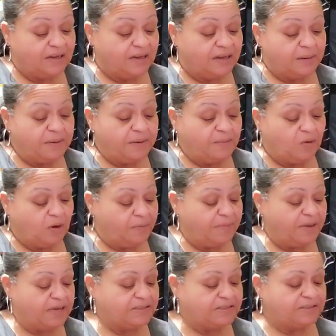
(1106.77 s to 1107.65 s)
Give me more
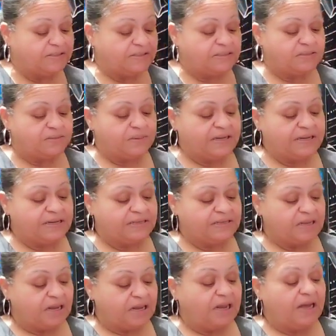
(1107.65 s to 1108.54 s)
messages,
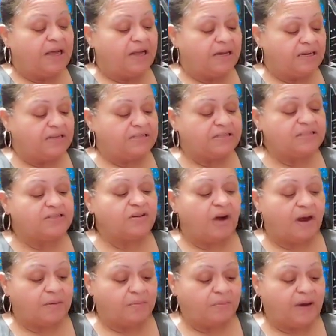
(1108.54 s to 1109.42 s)
please. And this is
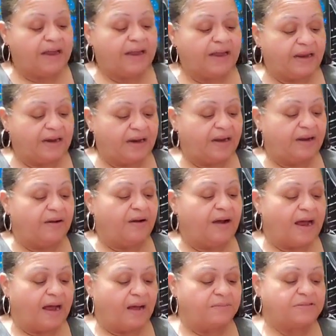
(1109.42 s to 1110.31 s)
heartbreaking here.
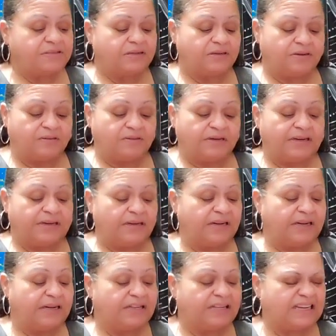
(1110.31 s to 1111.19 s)
Absolutely.
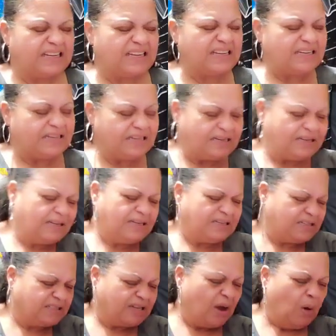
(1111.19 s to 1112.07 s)
Look at
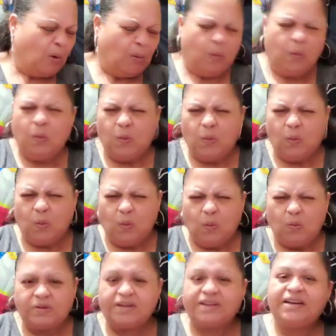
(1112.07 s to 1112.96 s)
this.
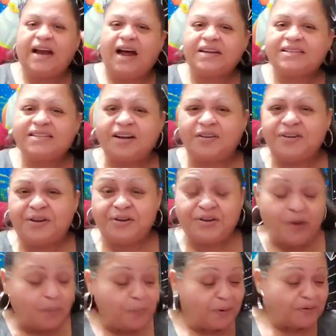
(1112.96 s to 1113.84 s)
Ooh, didn't I tell you
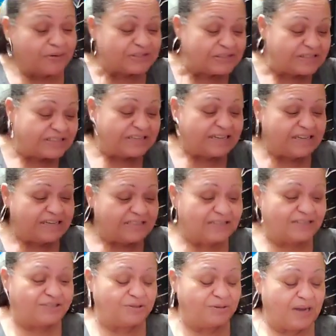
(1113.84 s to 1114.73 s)
your person
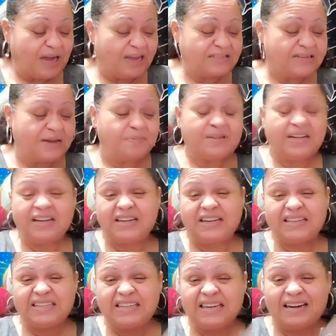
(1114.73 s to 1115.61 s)
sees that you got
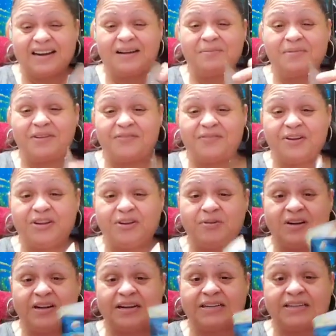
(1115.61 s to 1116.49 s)
something good coming for
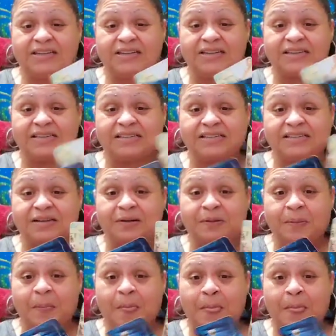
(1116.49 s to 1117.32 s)
you? Look at this.